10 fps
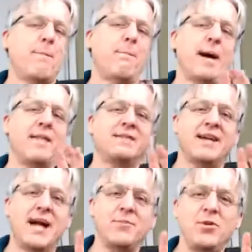By the
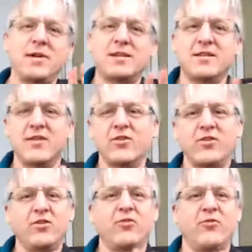time you get to the
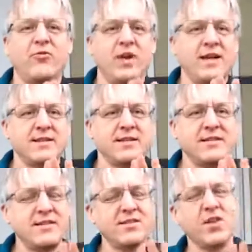third phrase, and
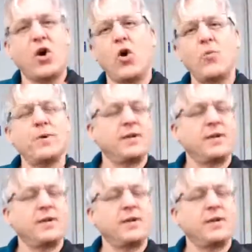this is the hope.